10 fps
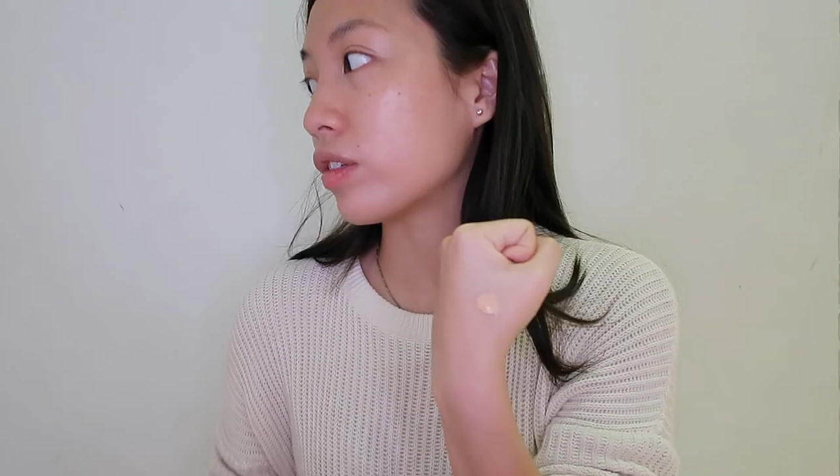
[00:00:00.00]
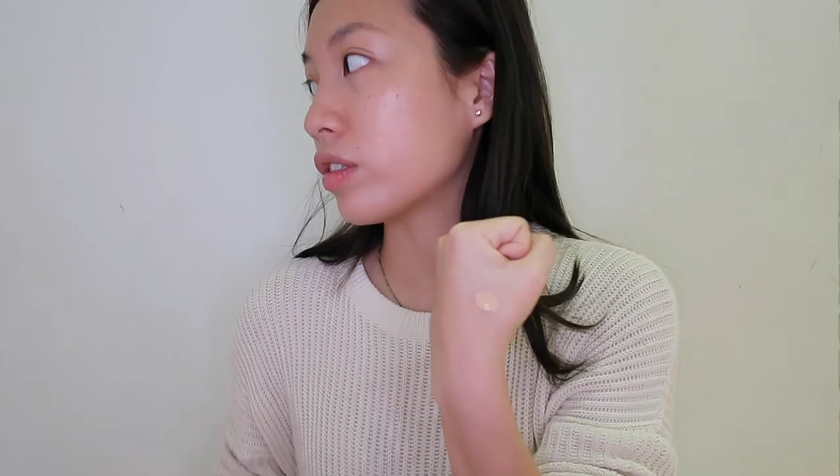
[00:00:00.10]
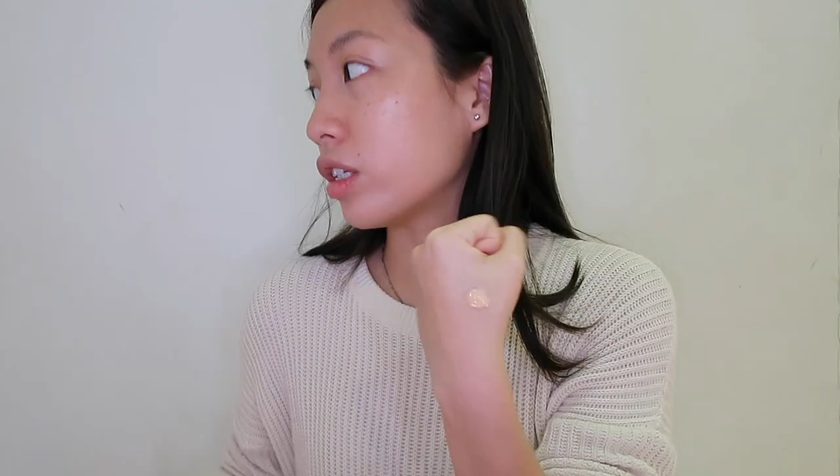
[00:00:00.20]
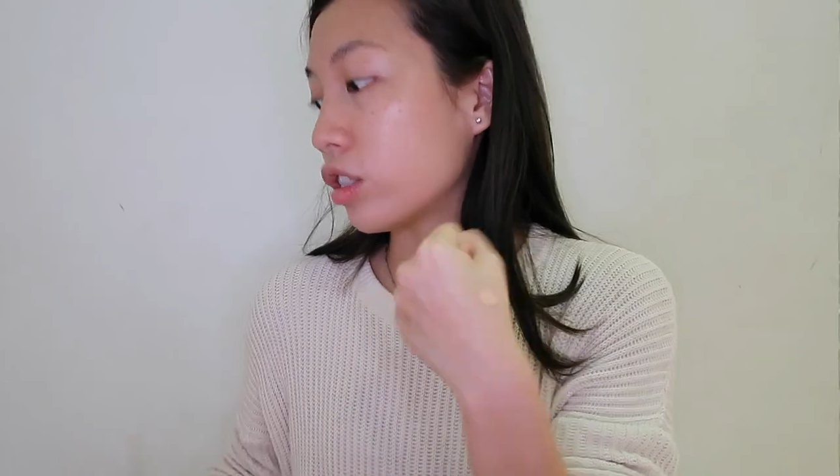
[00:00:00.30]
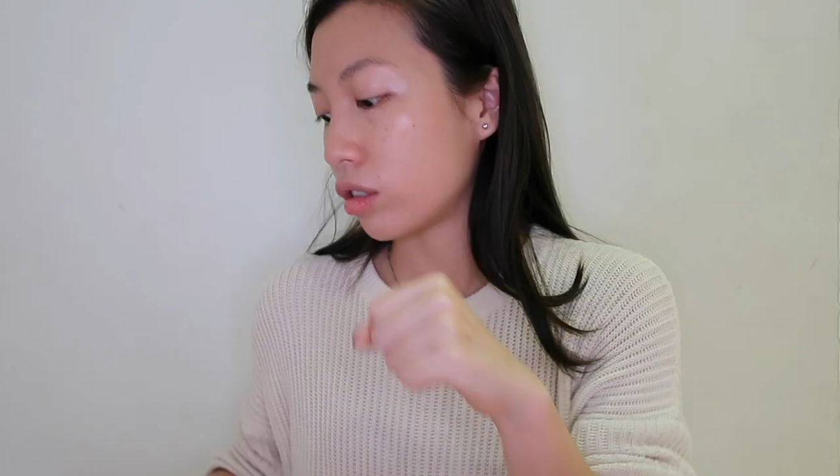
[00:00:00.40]

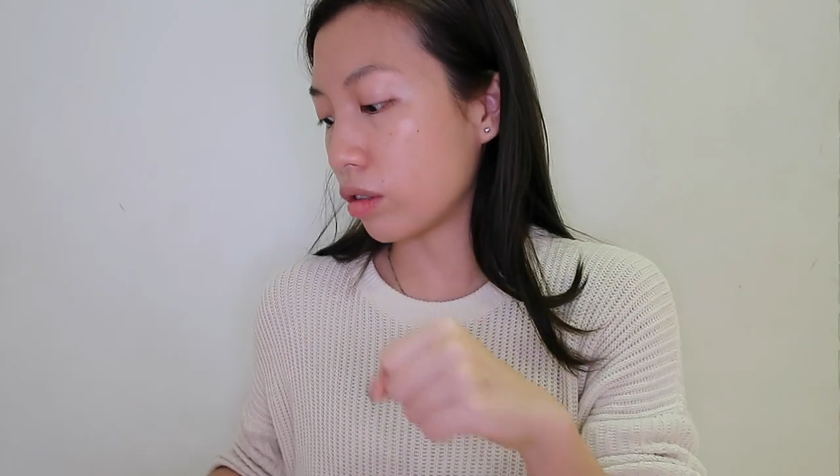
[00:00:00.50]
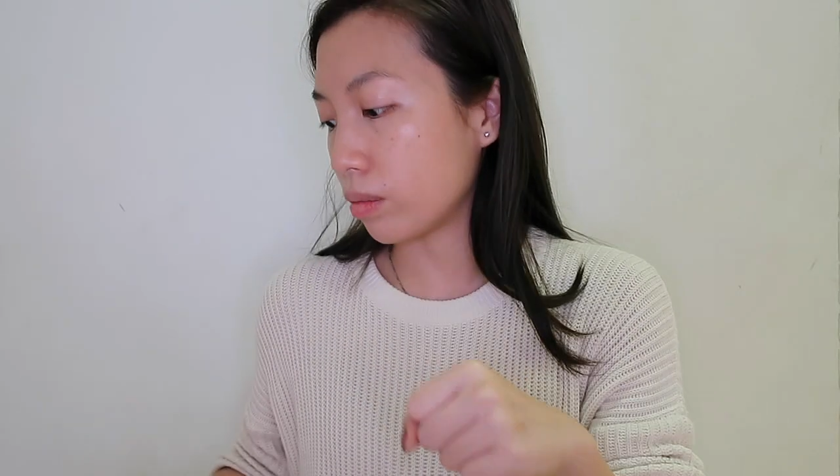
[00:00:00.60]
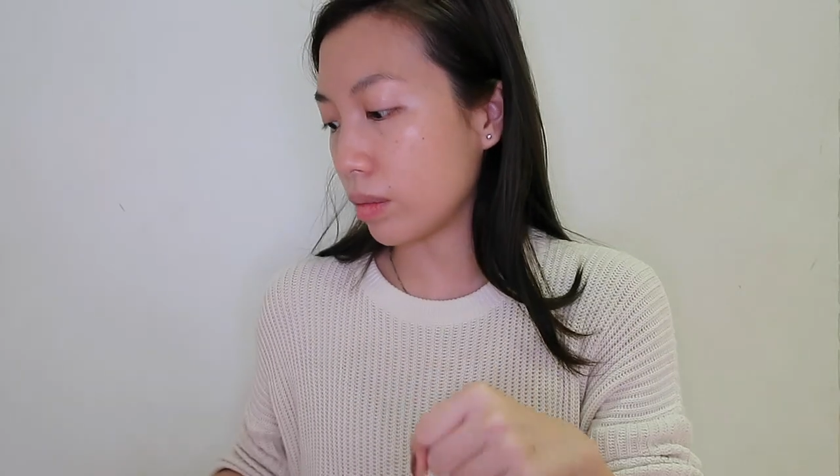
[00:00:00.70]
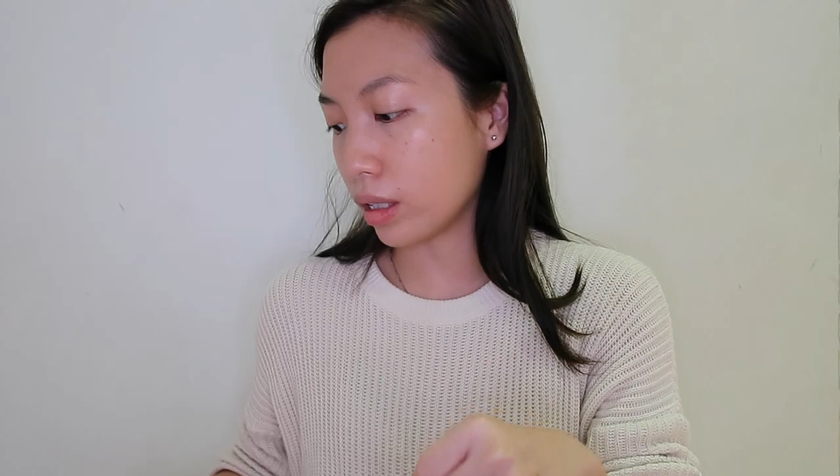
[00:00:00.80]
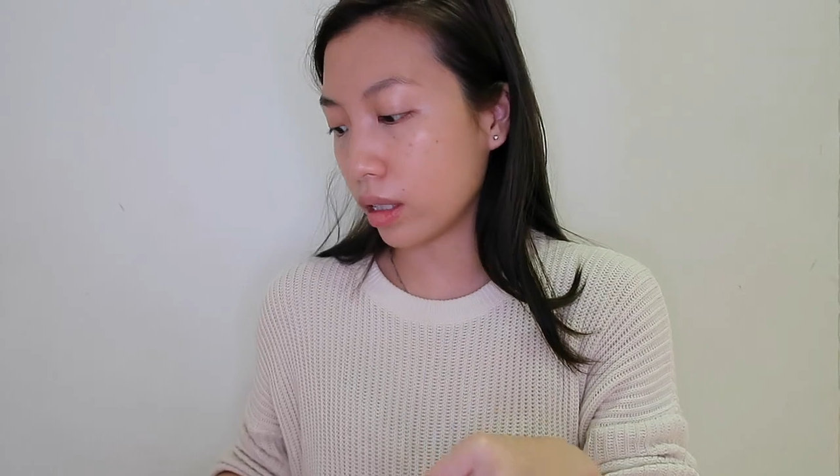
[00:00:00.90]
foundation
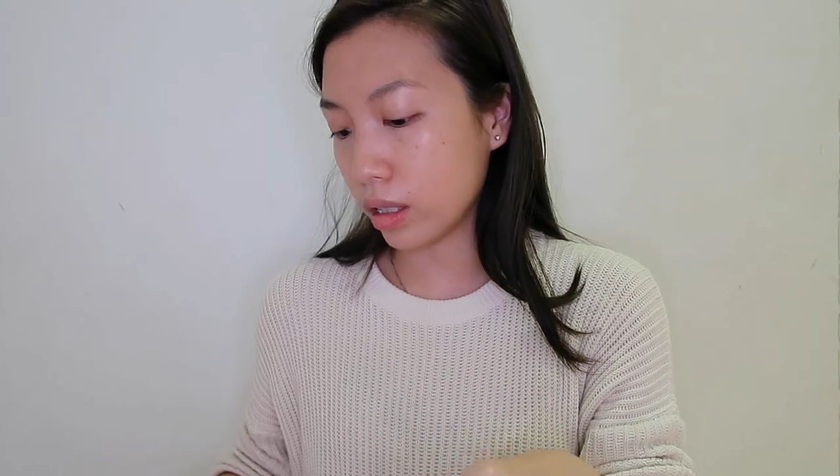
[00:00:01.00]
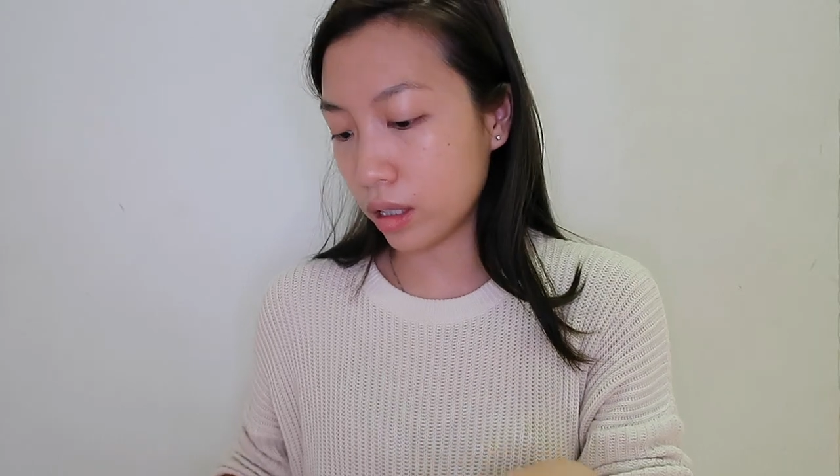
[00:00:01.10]
on my